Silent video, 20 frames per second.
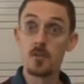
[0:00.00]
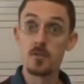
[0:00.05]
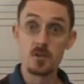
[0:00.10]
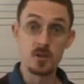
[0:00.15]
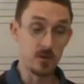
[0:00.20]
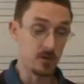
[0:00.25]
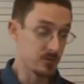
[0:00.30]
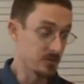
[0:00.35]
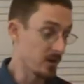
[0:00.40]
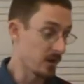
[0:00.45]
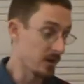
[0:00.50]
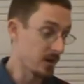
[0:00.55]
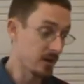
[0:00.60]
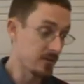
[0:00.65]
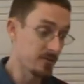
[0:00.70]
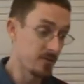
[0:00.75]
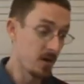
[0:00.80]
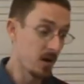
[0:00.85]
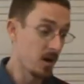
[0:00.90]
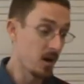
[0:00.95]
It's going to start
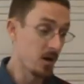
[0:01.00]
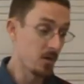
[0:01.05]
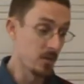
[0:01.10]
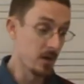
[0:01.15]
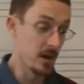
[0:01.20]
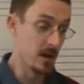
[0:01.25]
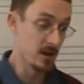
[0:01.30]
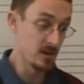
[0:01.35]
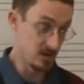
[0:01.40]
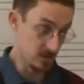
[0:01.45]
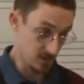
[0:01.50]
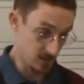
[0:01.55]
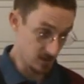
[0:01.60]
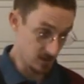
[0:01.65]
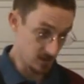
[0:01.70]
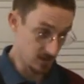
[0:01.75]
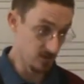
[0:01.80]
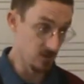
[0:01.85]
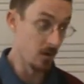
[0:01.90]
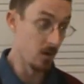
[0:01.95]
off fa, re,
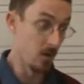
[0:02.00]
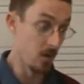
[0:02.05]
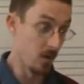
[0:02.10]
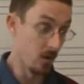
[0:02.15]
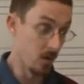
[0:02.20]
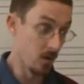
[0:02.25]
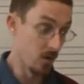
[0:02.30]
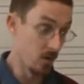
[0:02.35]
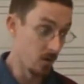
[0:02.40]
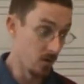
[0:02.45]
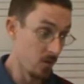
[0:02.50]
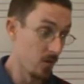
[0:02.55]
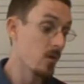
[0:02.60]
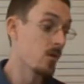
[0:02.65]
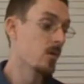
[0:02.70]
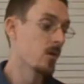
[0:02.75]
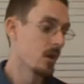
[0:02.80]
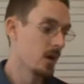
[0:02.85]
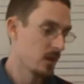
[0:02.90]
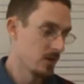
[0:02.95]
ti,
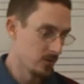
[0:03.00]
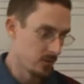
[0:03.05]
do.